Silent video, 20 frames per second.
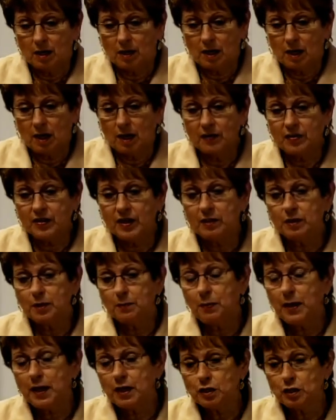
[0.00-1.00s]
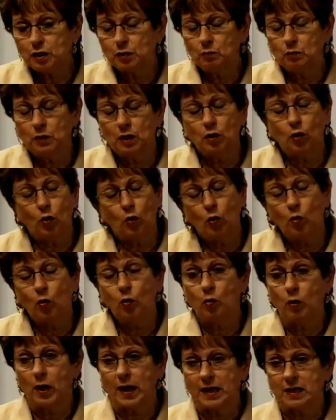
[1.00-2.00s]
I think the patient will
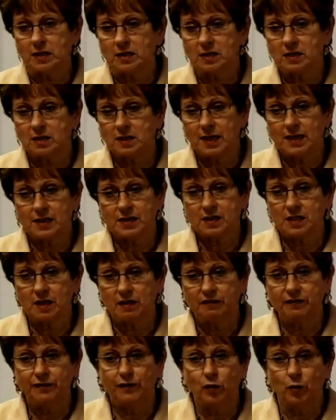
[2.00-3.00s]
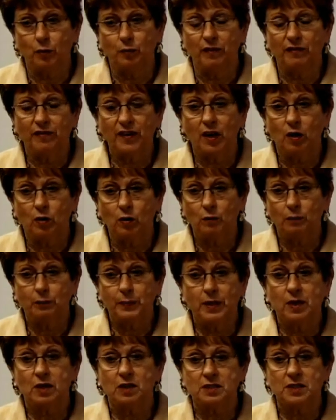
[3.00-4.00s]
always get some form of help
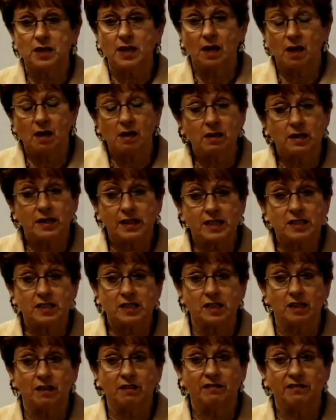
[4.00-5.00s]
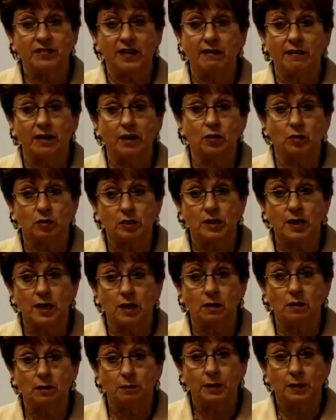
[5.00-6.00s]
because they are getting very good help.